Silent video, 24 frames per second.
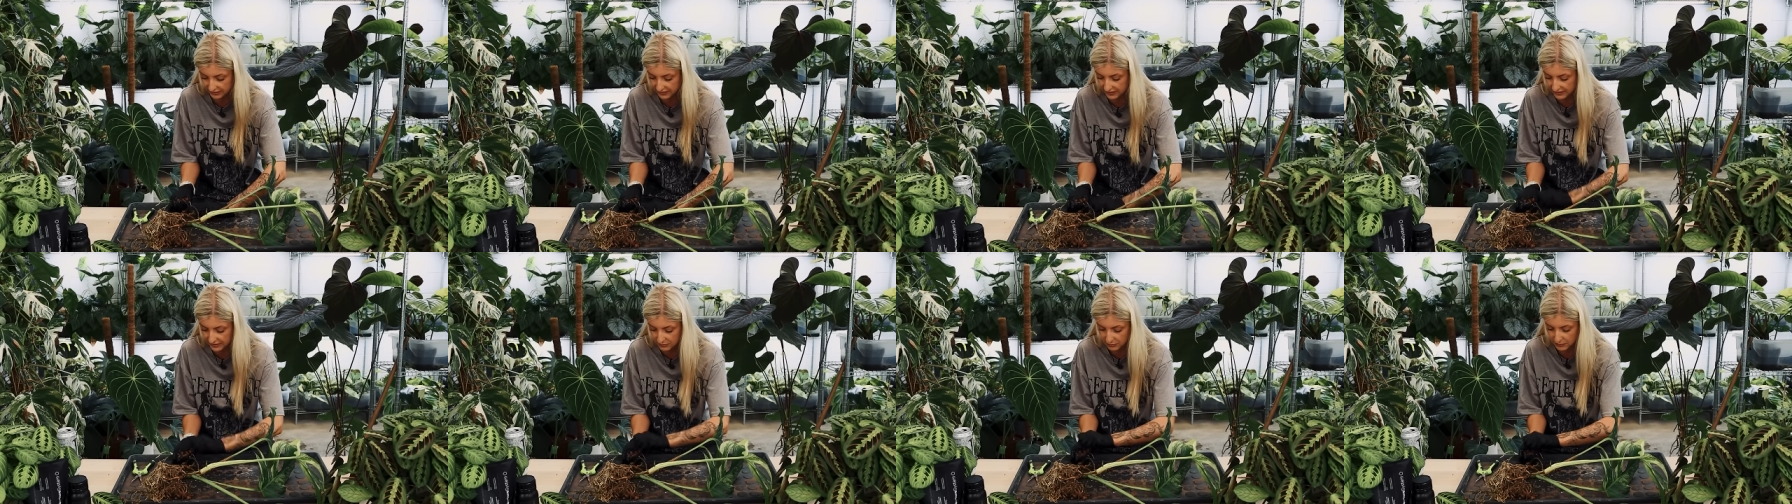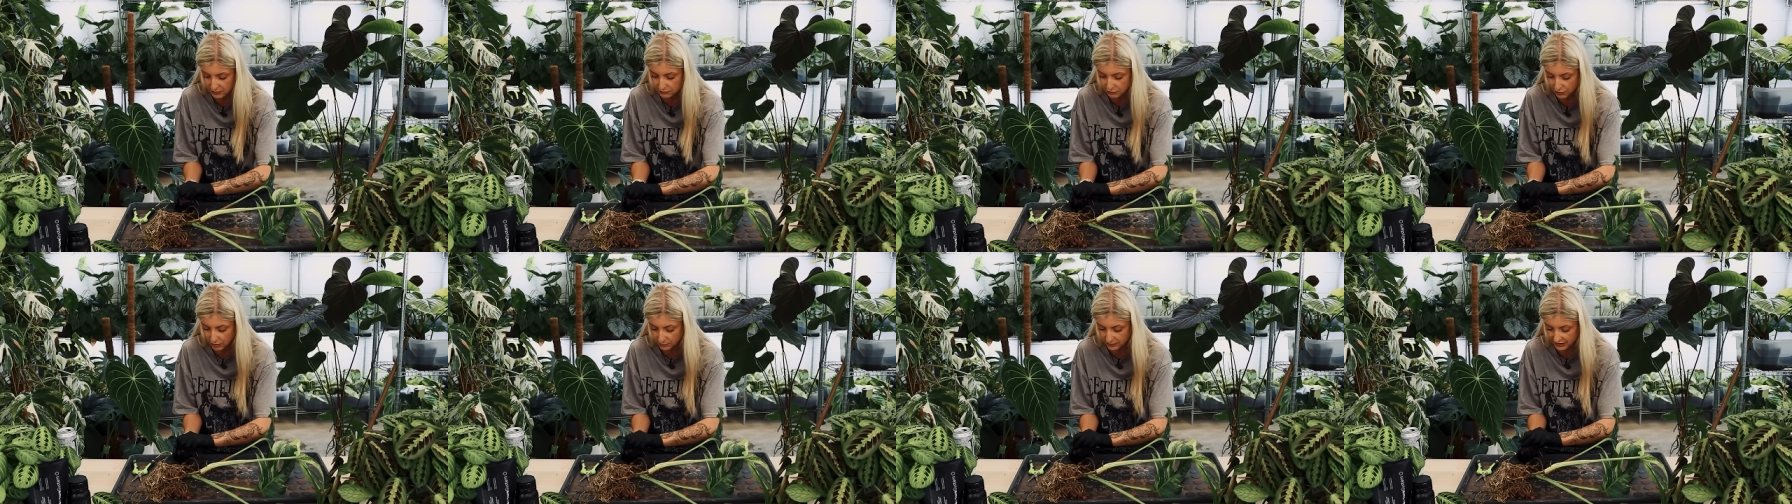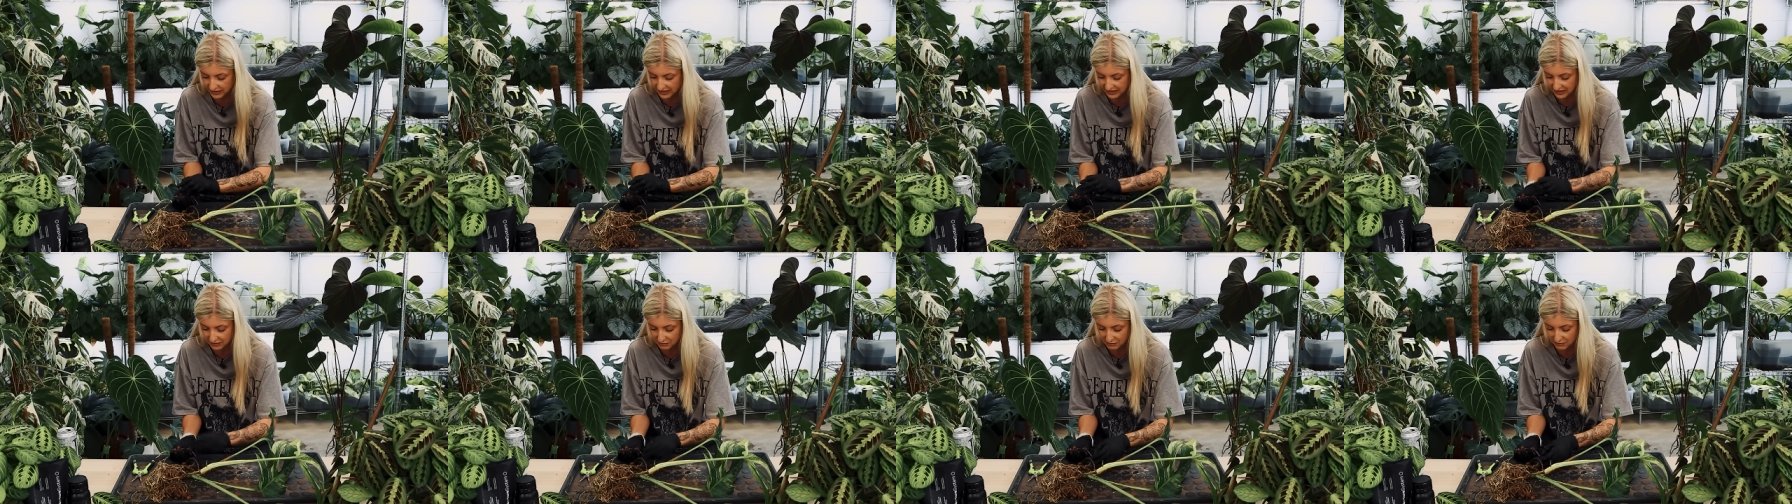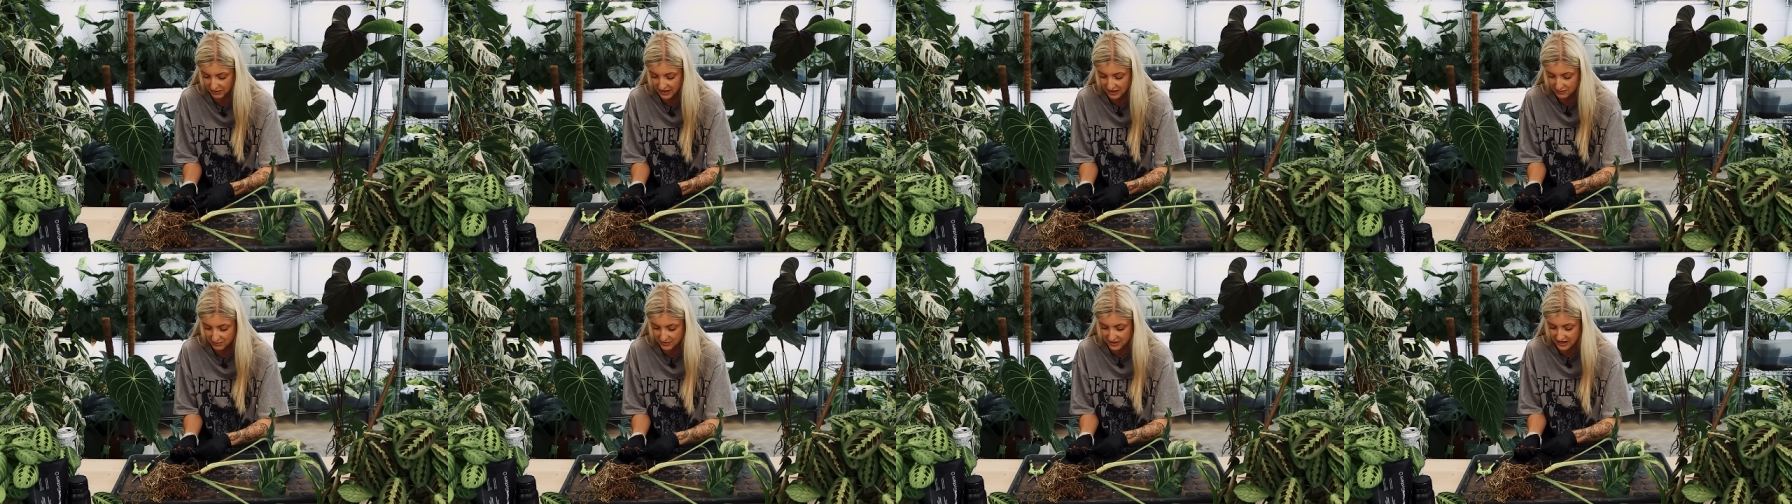I think they've been propagating
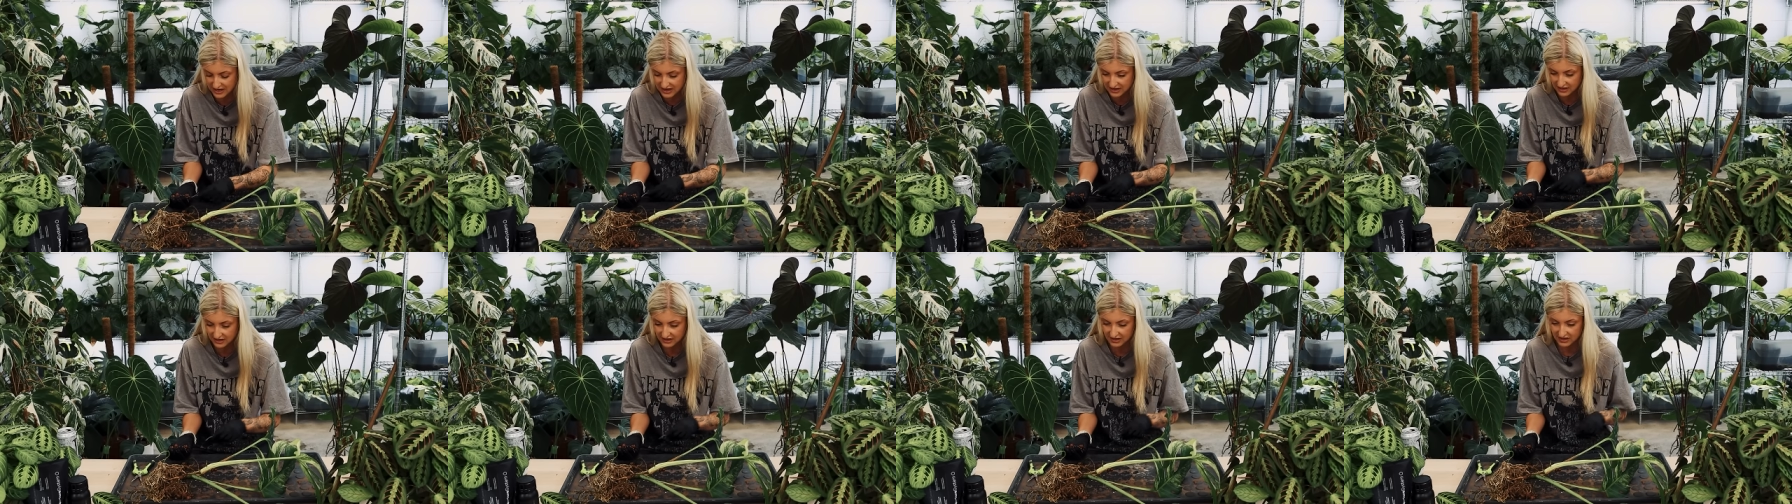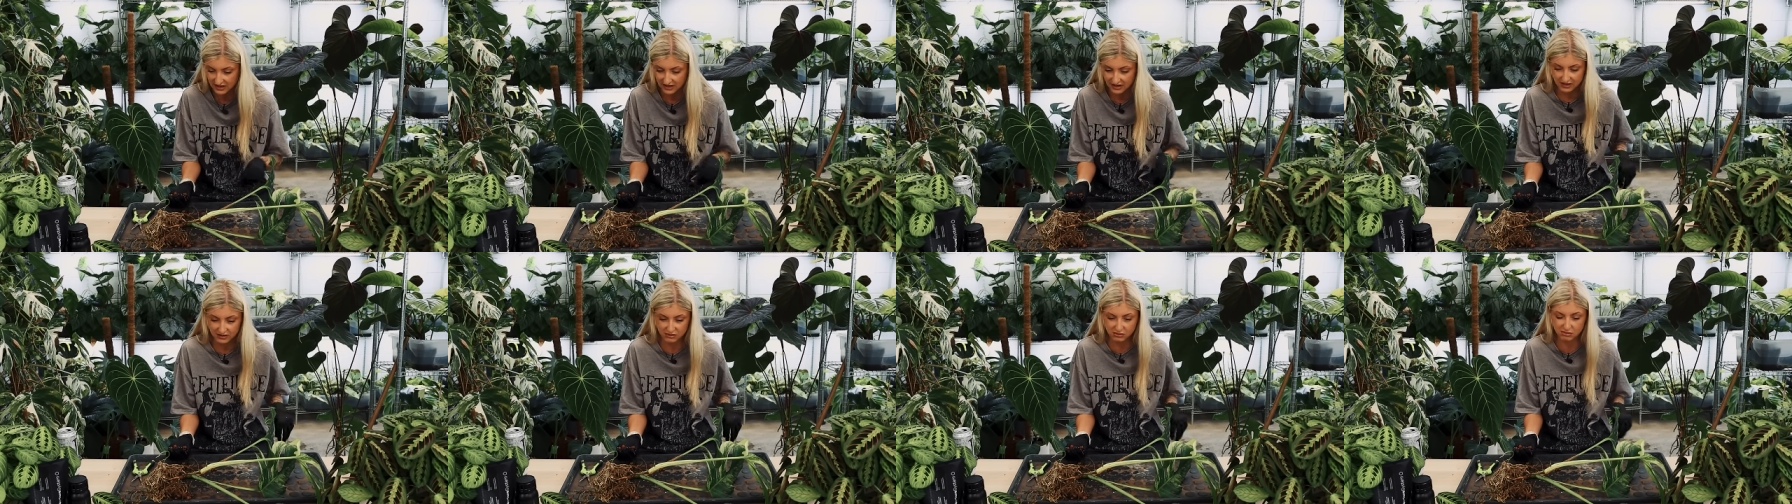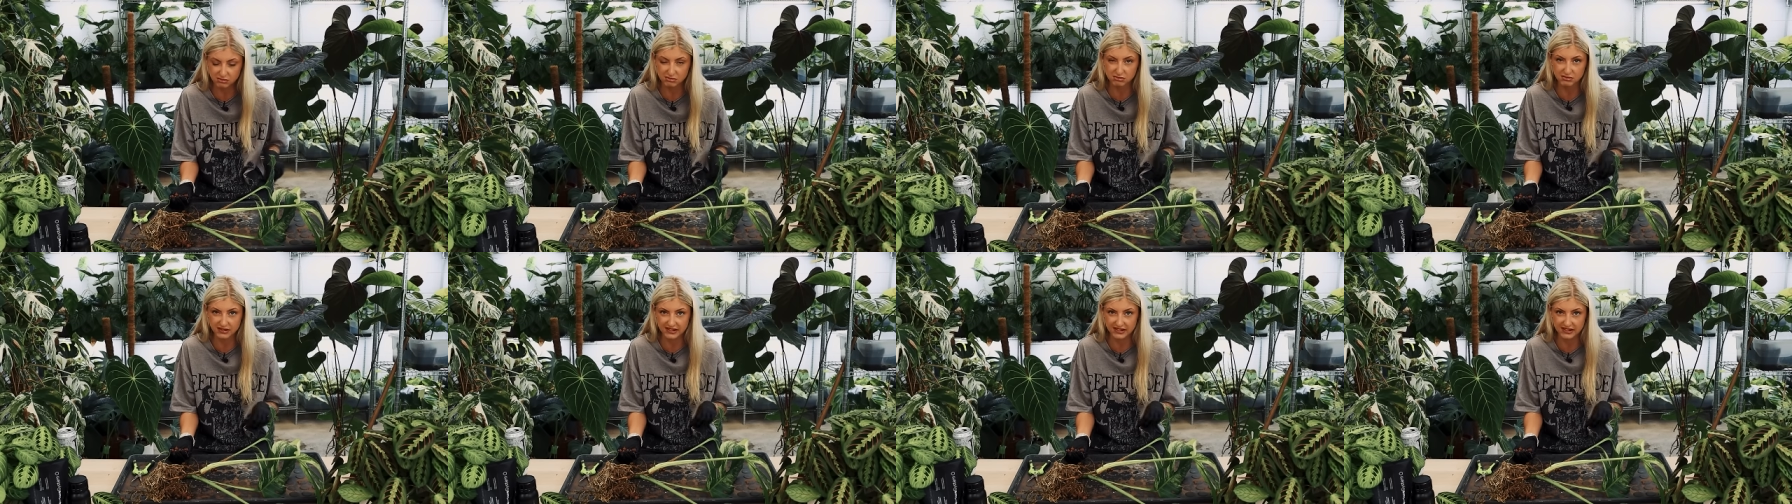maybe oh,